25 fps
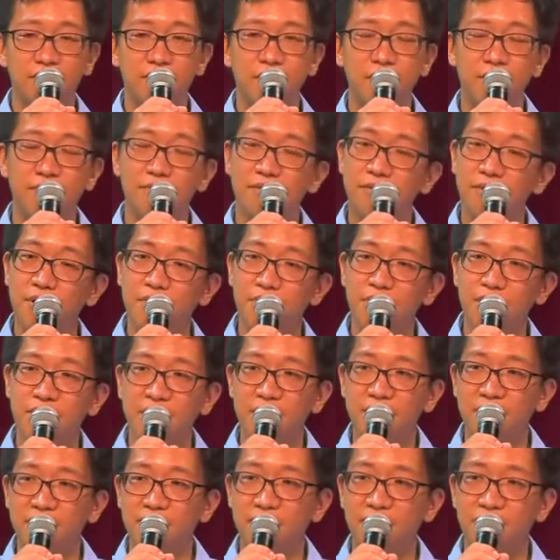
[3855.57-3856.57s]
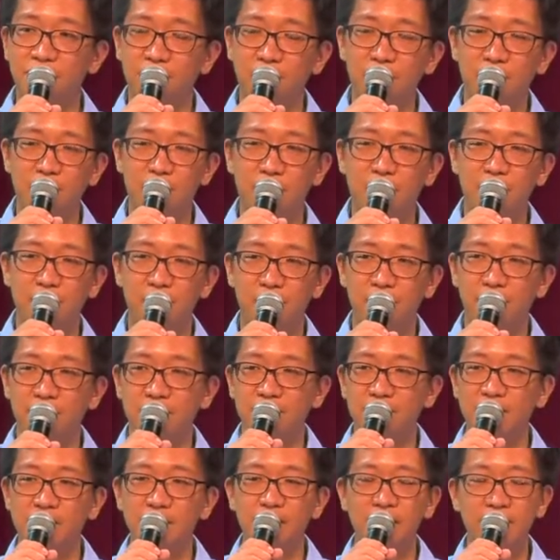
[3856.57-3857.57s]
When, when, we, when, when
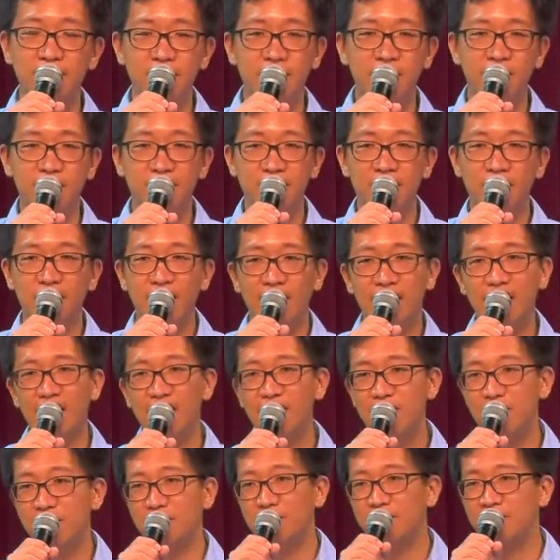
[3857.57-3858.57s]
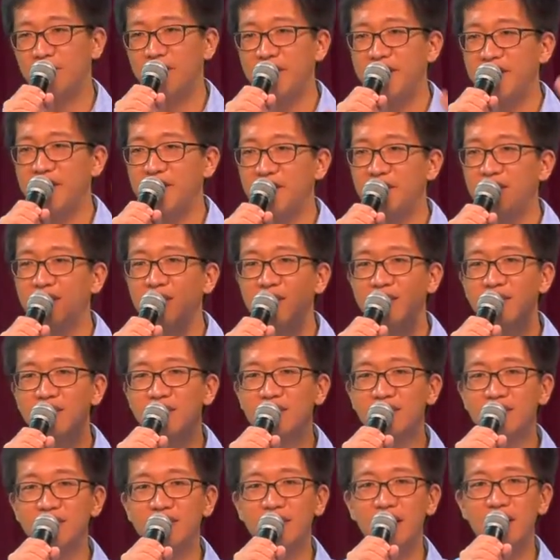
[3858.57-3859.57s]
we sing, How great
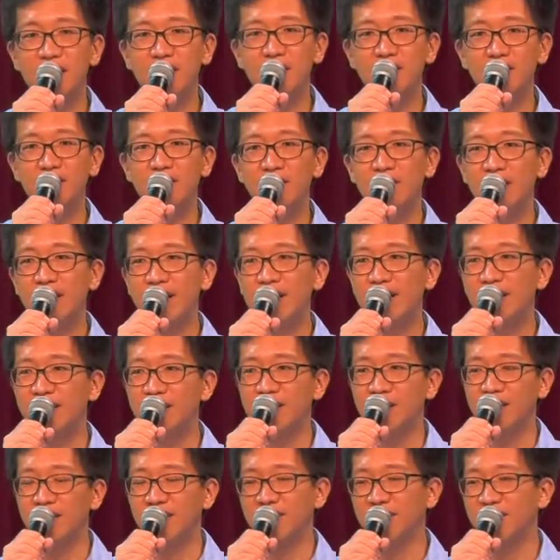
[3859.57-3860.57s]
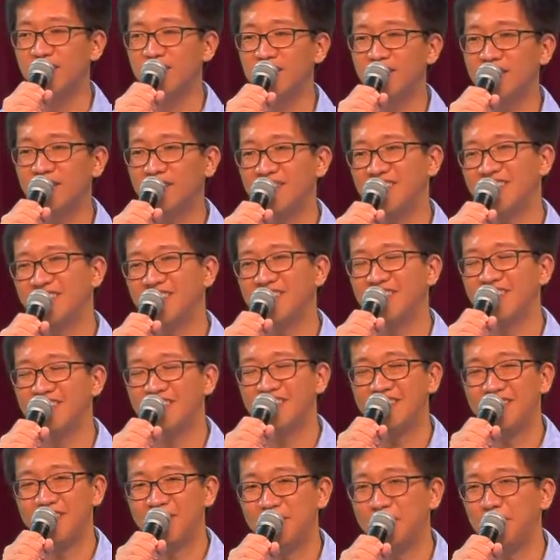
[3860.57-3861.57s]
thou art,
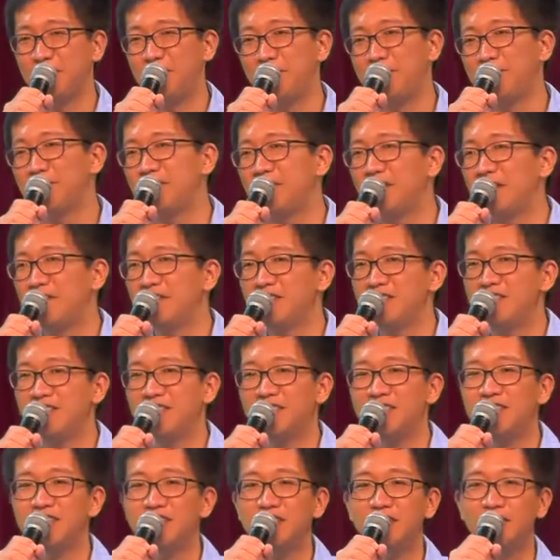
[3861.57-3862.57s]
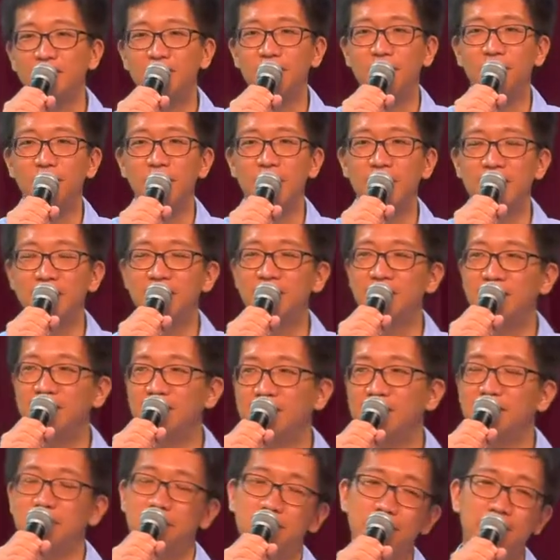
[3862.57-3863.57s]
Maybe we never sing this song for many years.
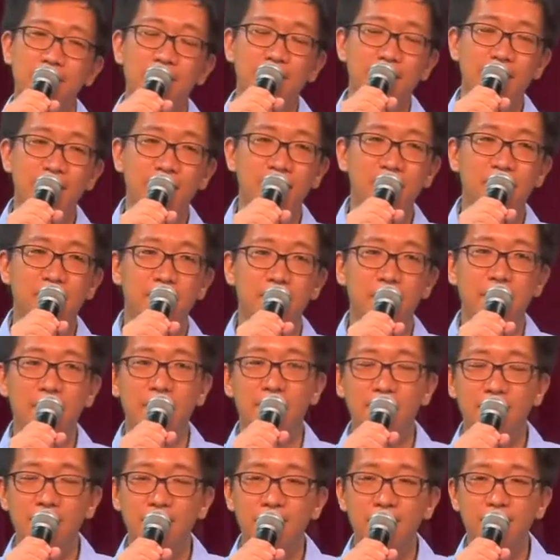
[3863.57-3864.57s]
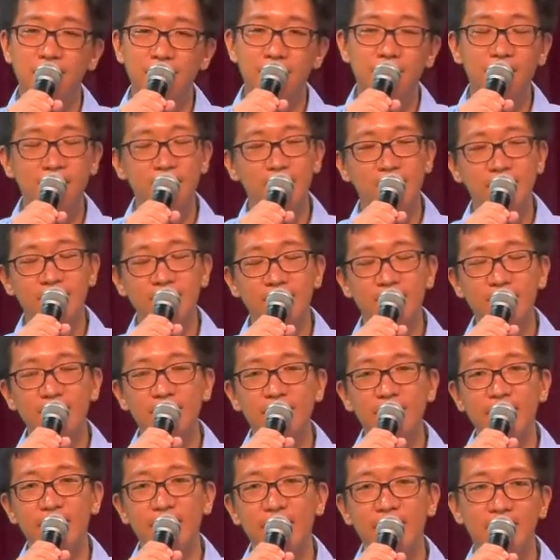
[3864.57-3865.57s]
But when we
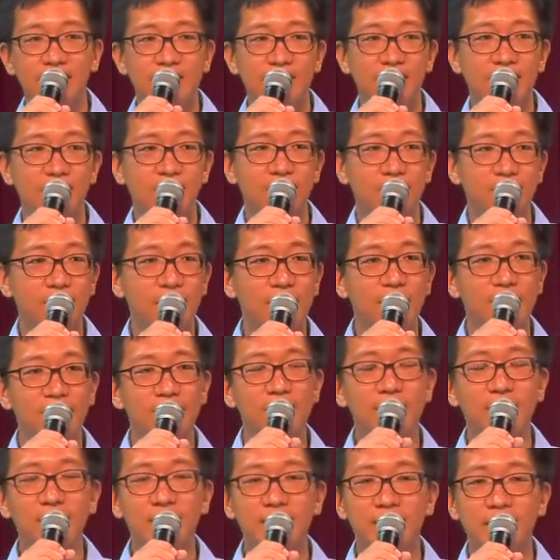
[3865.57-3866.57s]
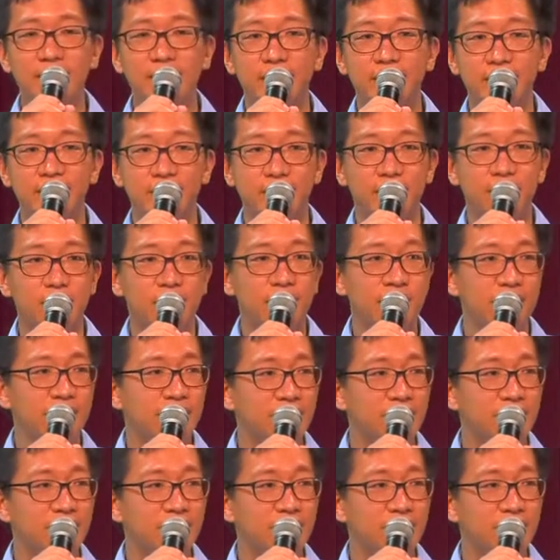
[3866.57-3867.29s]
sing that, what are we saying?